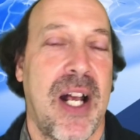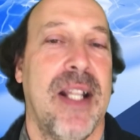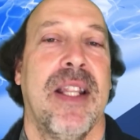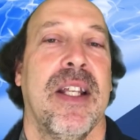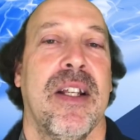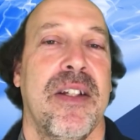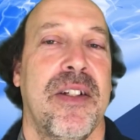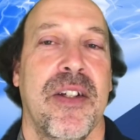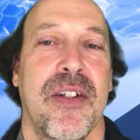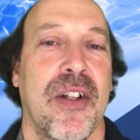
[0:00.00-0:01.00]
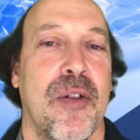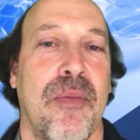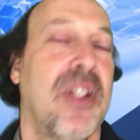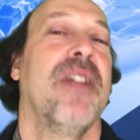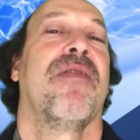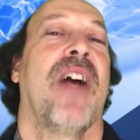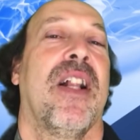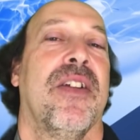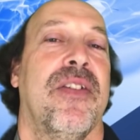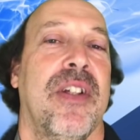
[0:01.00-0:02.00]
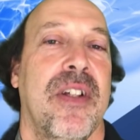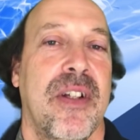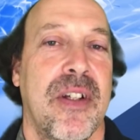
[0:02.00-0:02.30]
I think, is just a complete fallacy